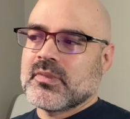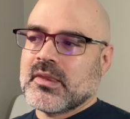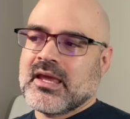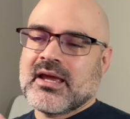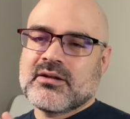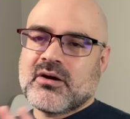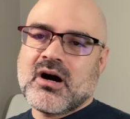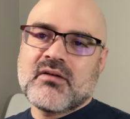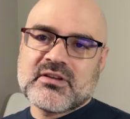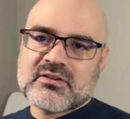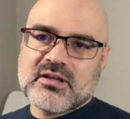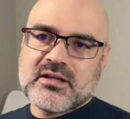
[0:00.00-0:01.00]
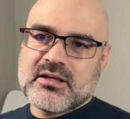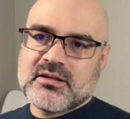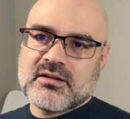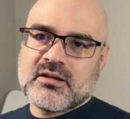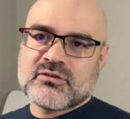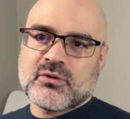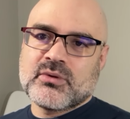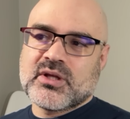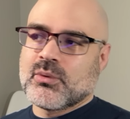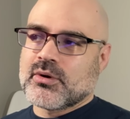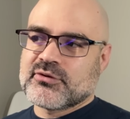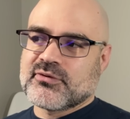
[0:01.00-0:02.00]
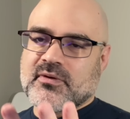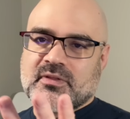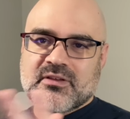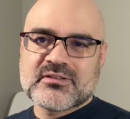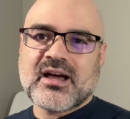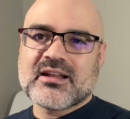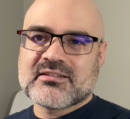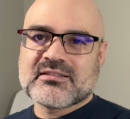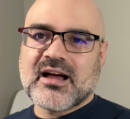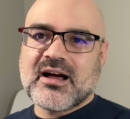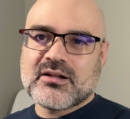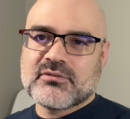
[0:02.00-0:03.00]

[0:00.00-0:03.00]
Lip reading: And obviously this only works for this kind of style.